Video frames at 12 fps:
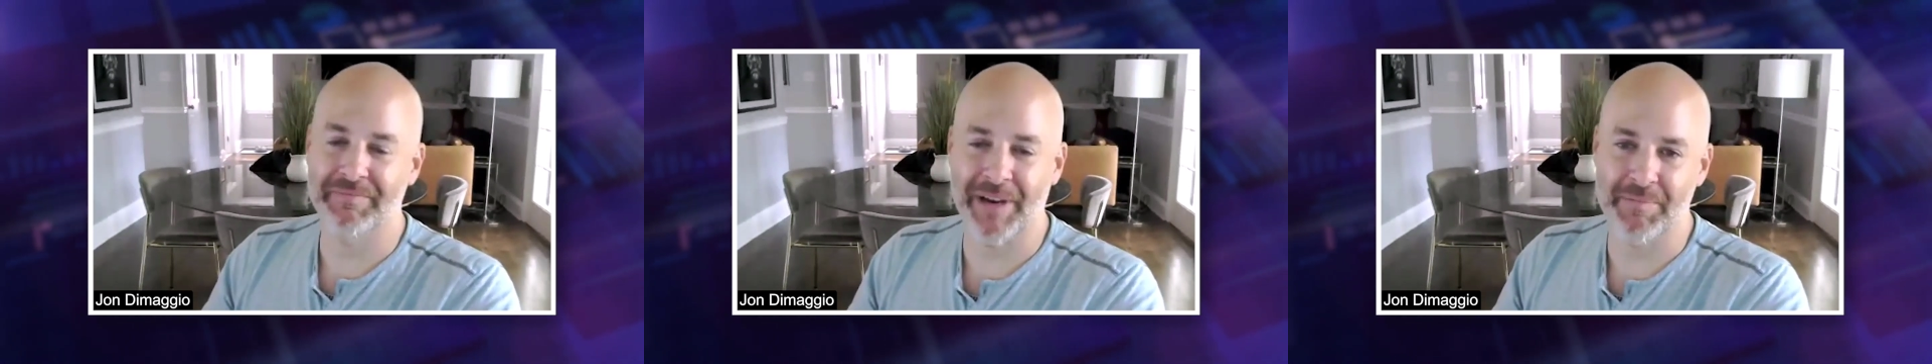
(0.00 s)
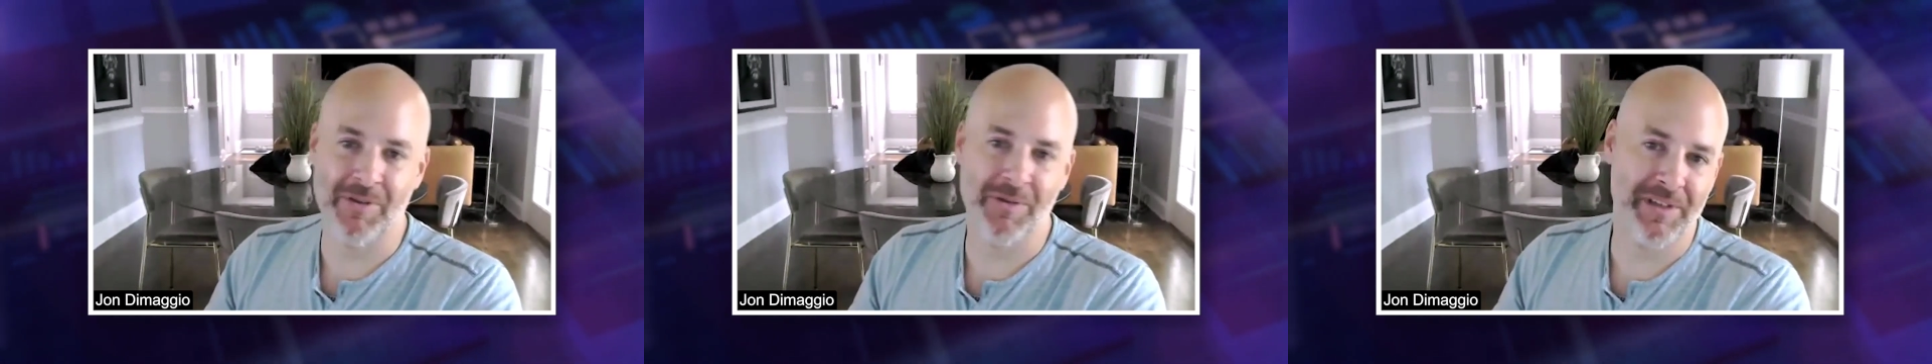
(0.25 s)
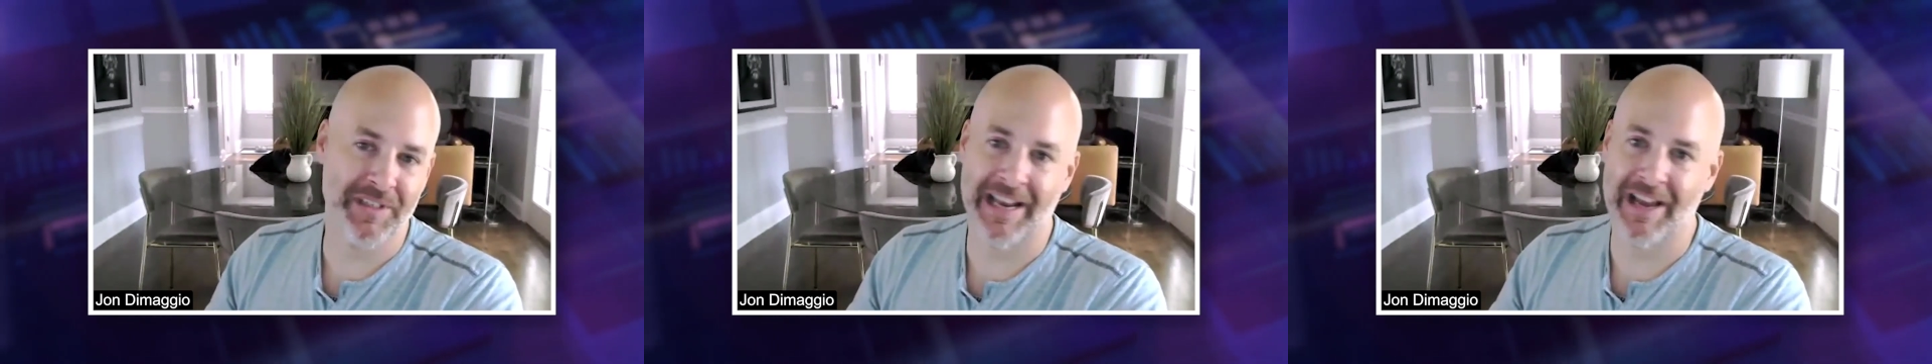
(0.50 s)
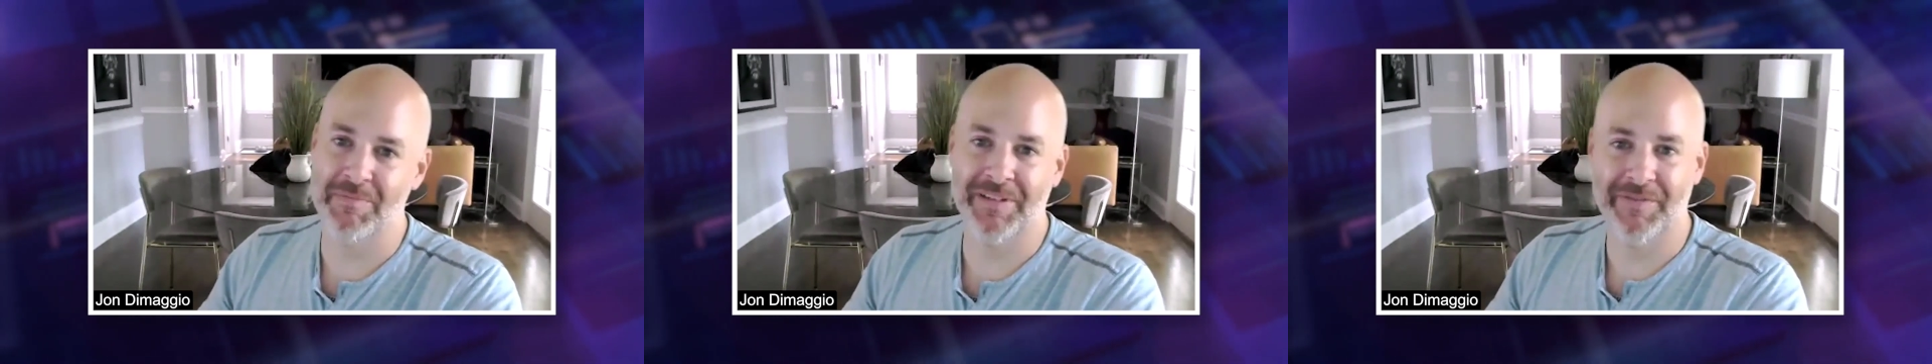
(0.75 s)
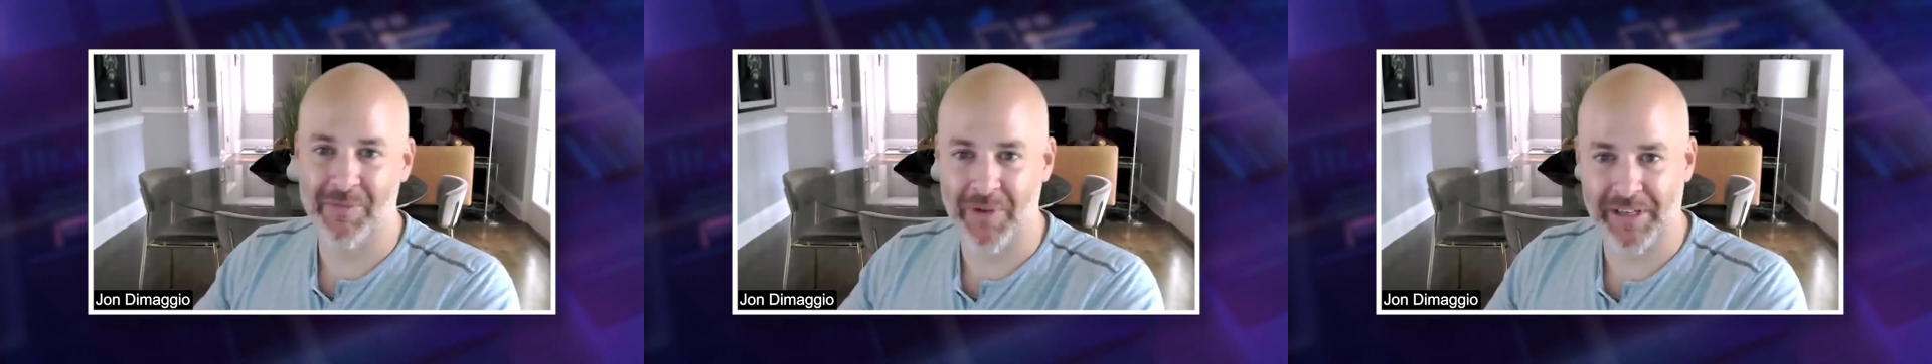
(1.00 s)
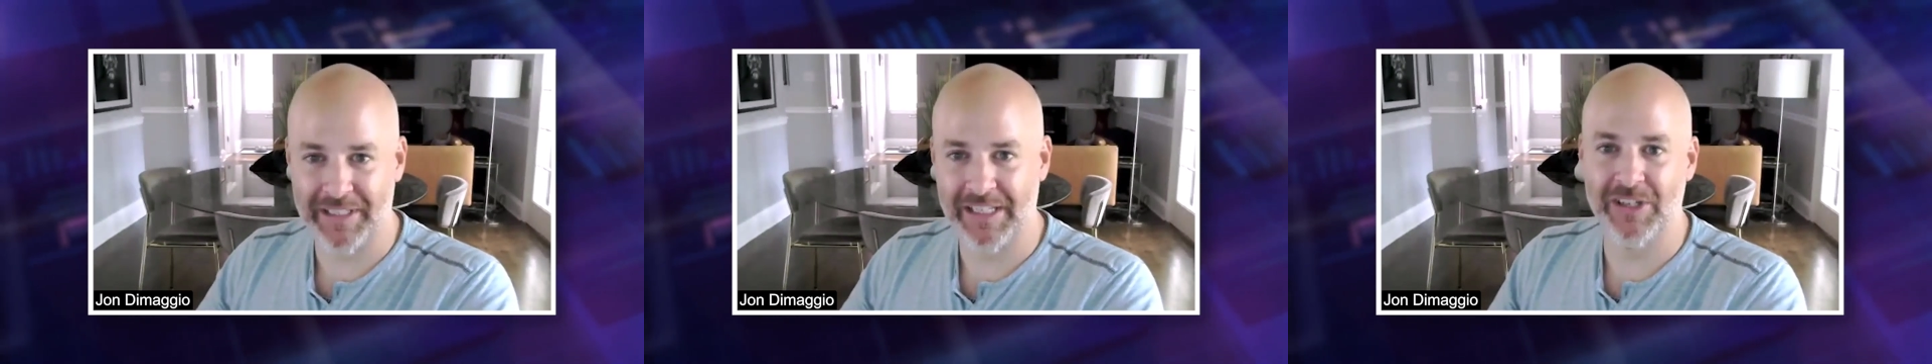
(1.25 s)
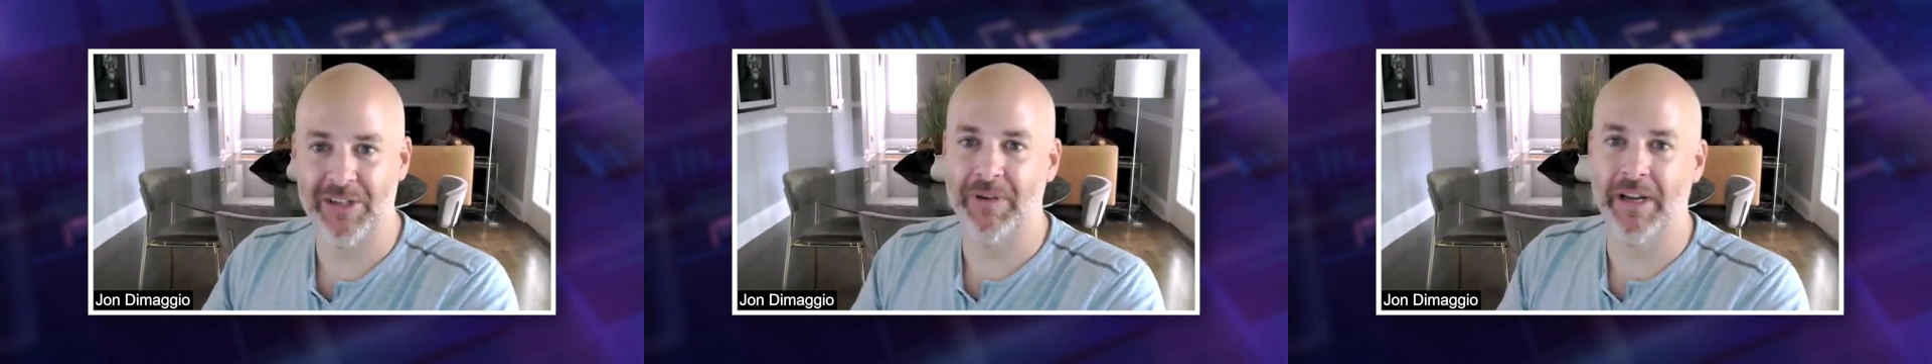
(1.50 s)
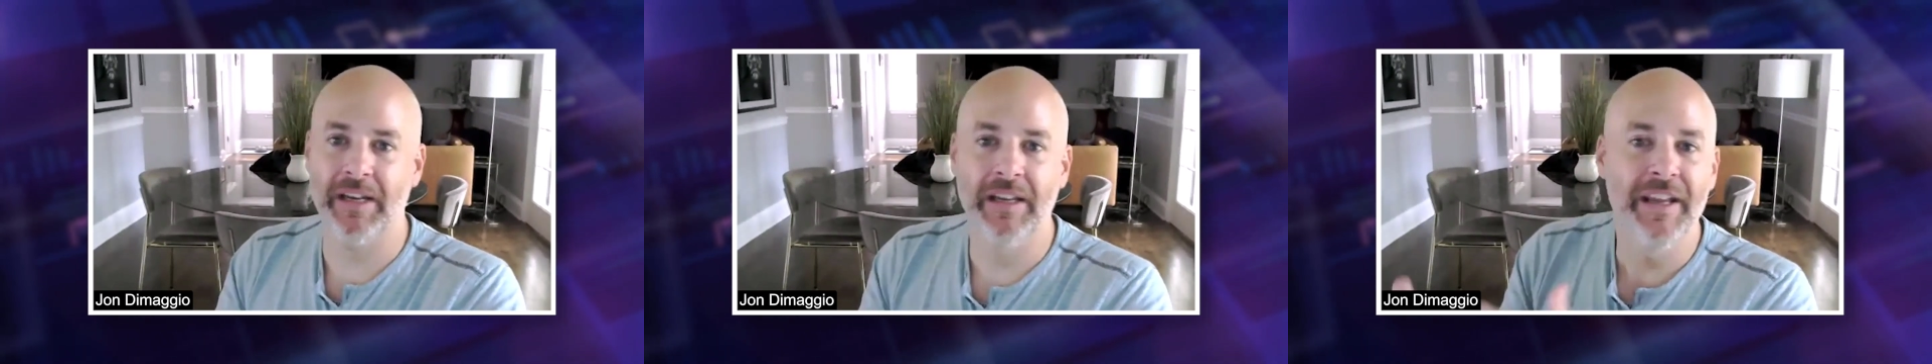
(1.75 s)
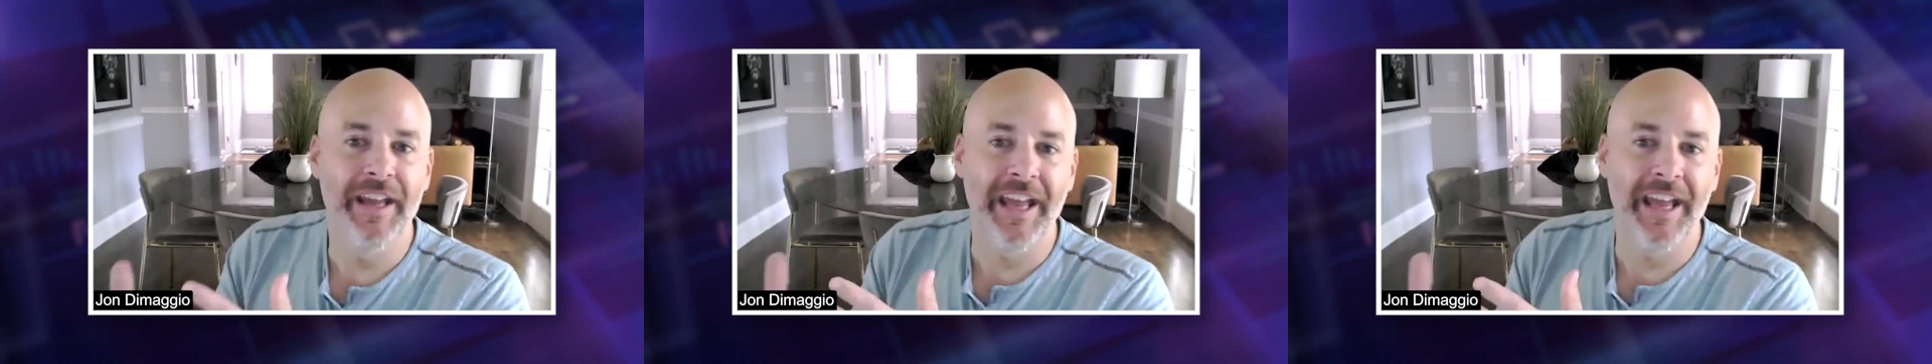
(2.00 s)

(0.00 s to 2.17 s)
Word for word: My book wasn't out, but if it was, they should should have